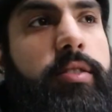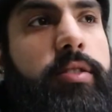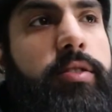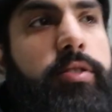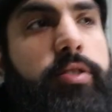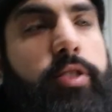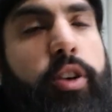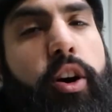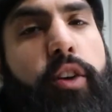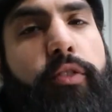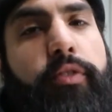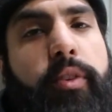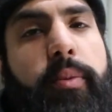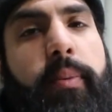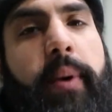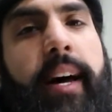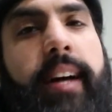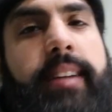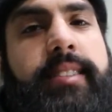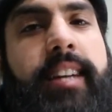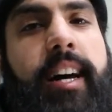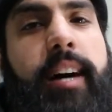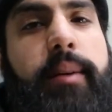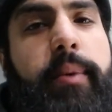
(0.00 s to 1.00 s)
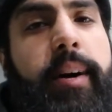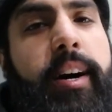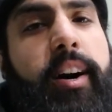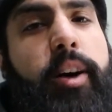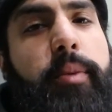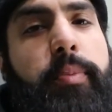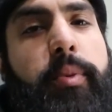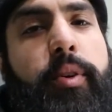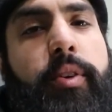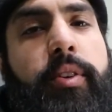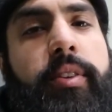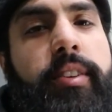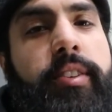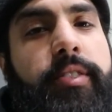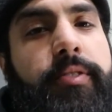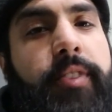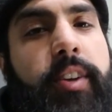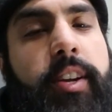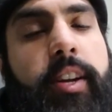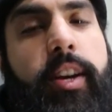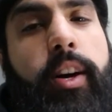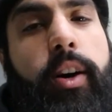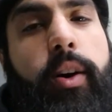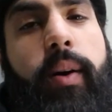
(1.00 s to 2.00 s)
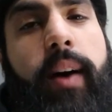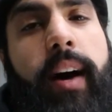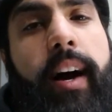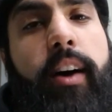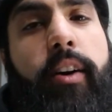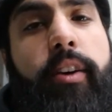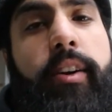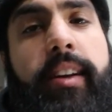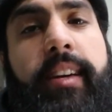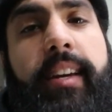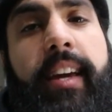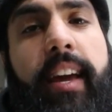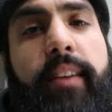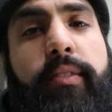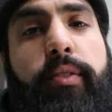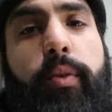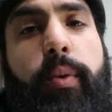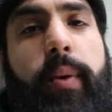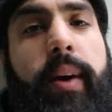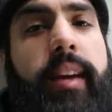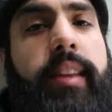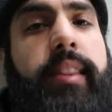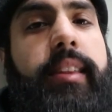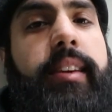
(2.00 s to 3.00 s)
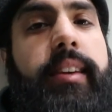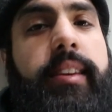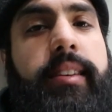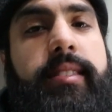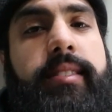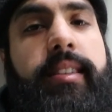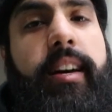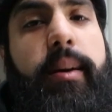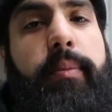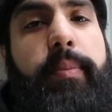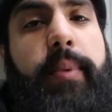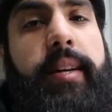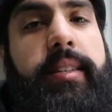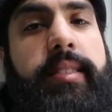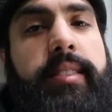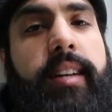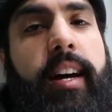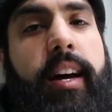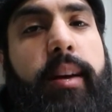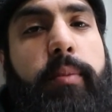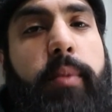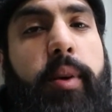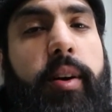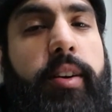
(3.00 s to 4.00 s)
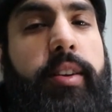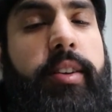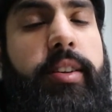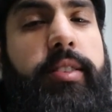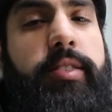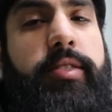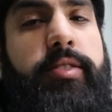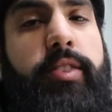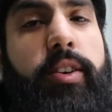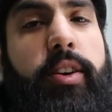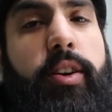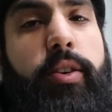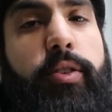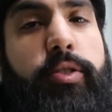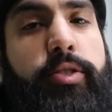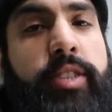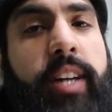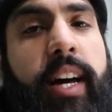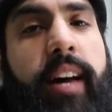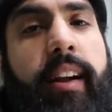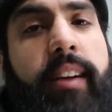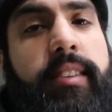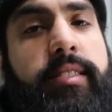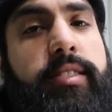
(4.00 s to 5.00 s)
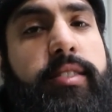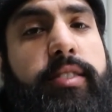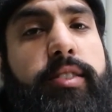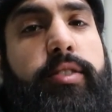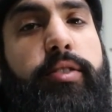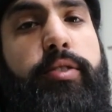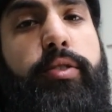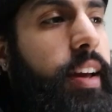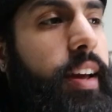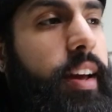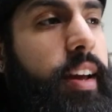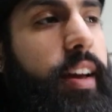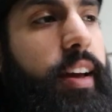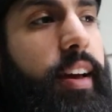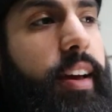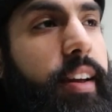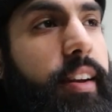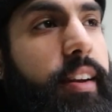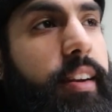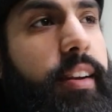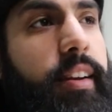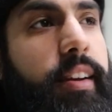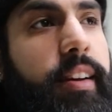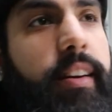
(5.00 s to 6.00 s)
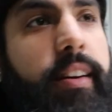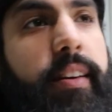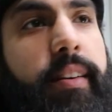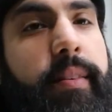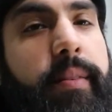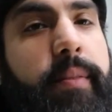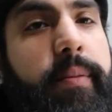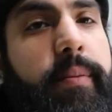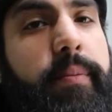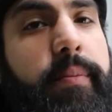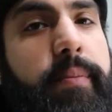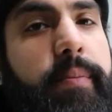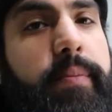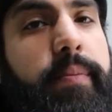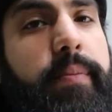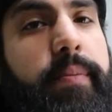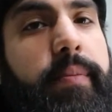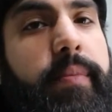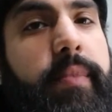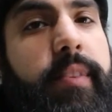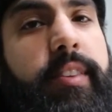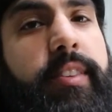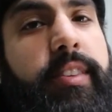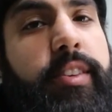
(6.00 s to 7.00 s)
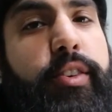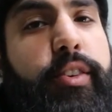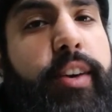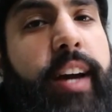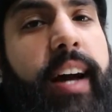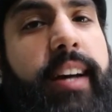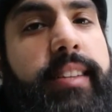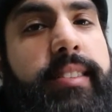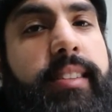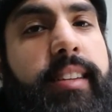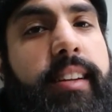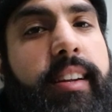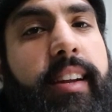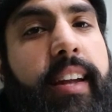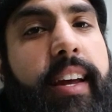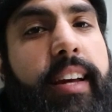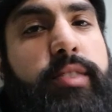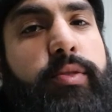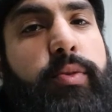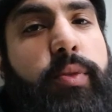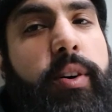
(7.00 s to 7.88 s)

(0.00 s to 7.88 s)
So hopefully by the time I uploaded this video, I already gave away the Type S side markers, so shout out to you, and see you guys in the next